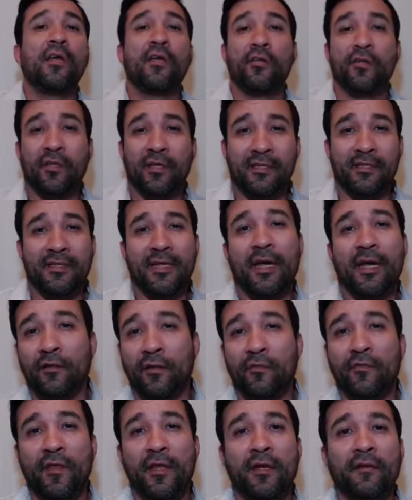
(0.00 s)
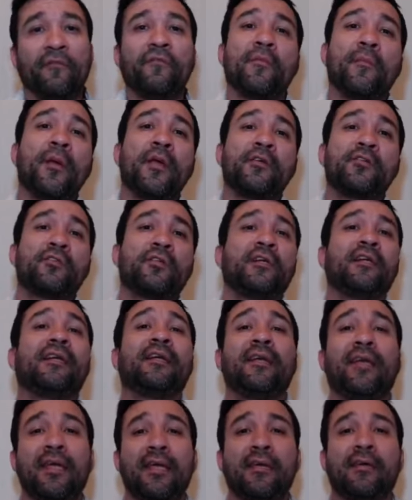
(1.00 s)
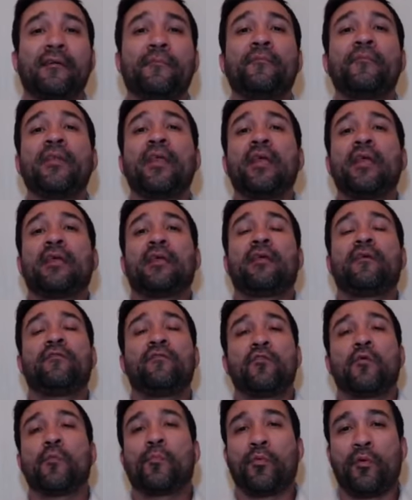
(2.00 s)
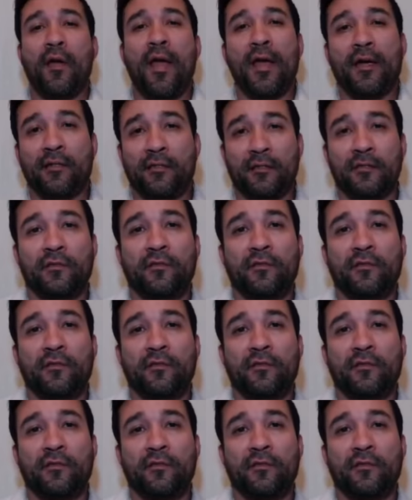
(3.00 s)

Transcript: you can download that information, and again, give you a practice.